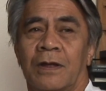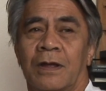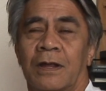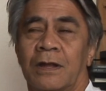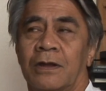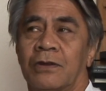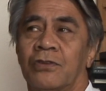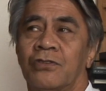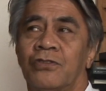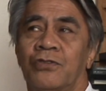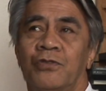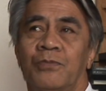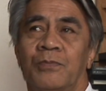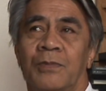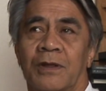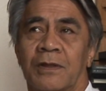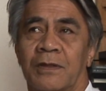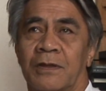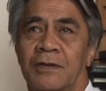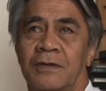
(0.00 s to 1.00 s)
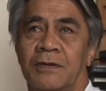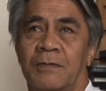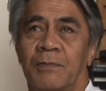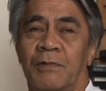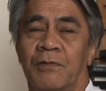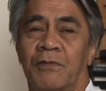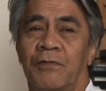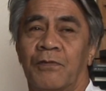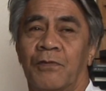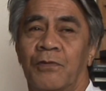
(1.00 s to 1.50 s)
I think 2 months
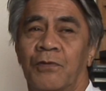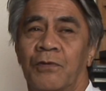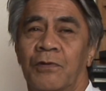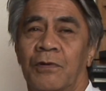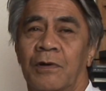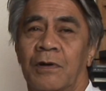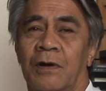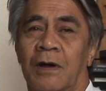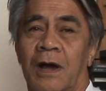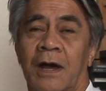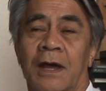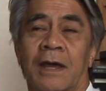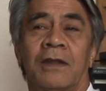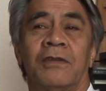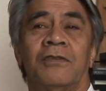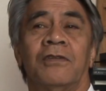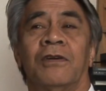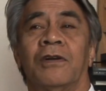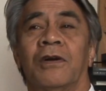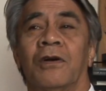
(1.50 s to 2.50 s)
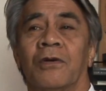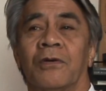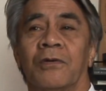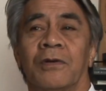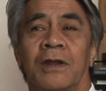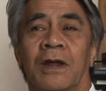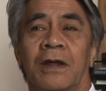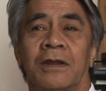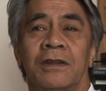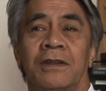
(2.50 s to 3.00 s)
before I had to go,
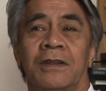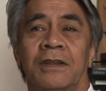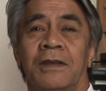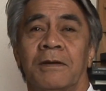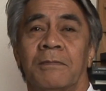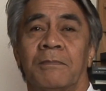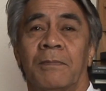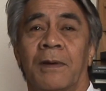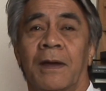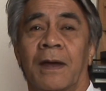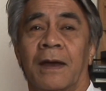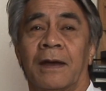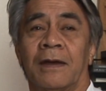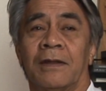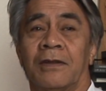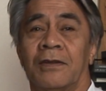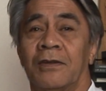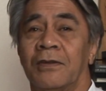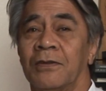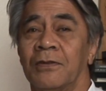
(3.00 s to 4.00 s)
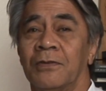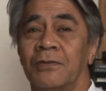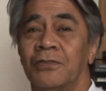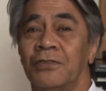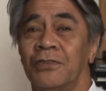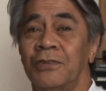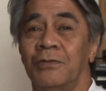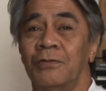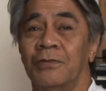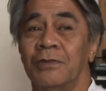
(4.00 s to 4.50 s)
and I didn't get back until
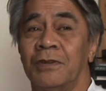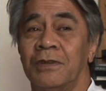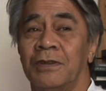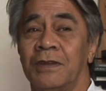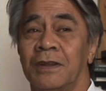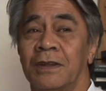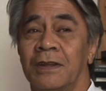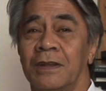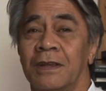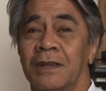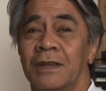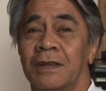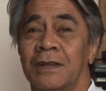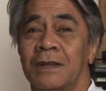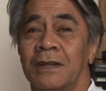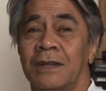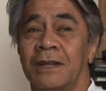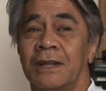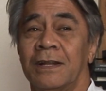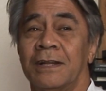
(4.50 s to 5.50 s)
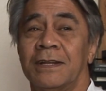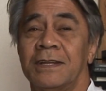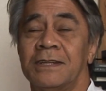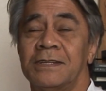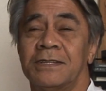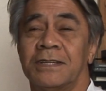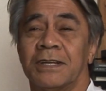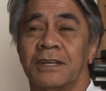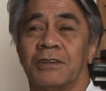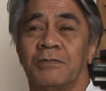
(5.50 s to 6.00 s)
she was nearly
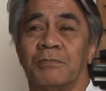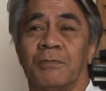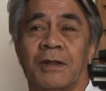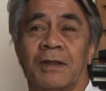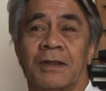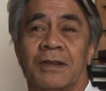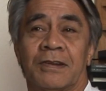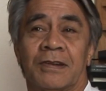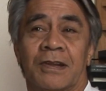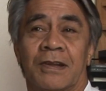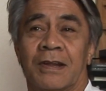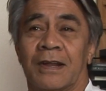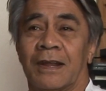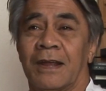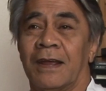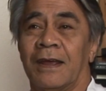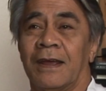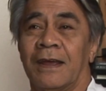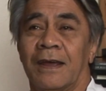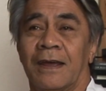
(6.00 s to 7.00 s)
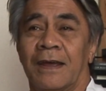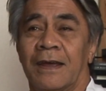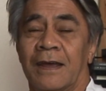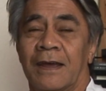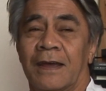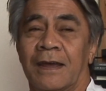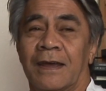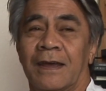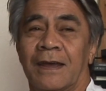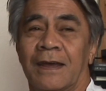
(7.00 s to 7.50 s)
6 months.
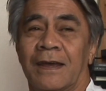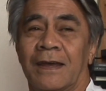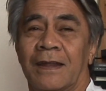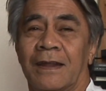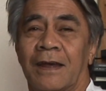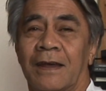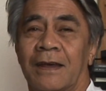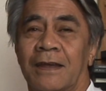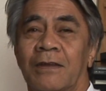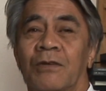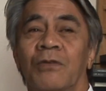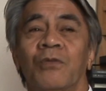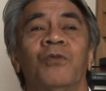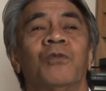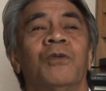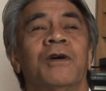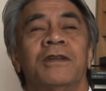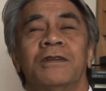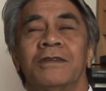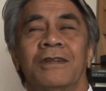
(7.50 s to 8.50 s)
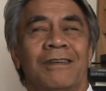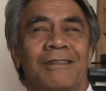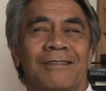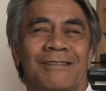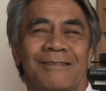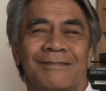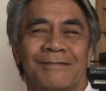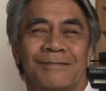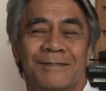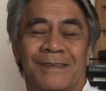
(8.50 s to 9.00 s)
And I always think,
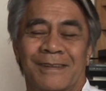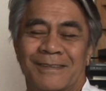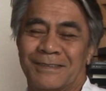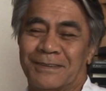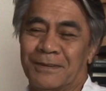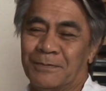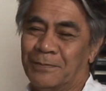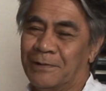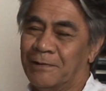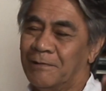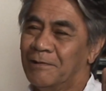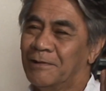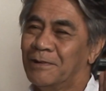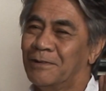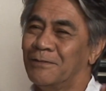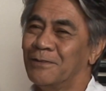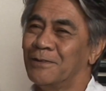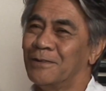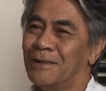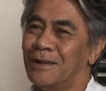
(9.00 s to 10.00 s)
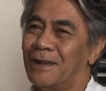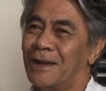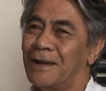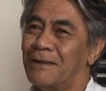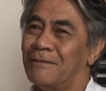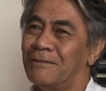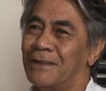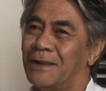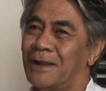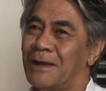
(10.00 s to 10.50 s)
that's a period of her
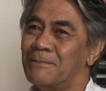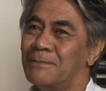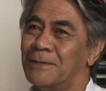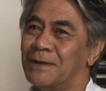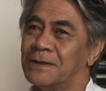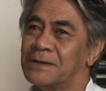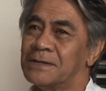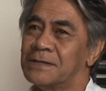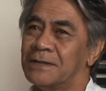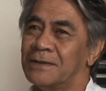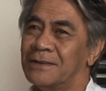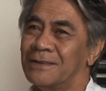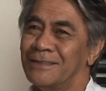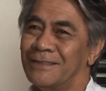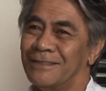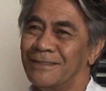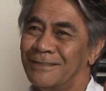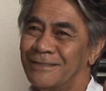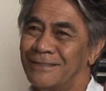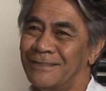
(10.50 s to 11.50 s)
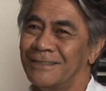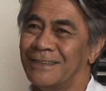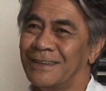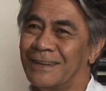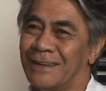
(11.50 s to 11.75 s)
life that I missed, you know.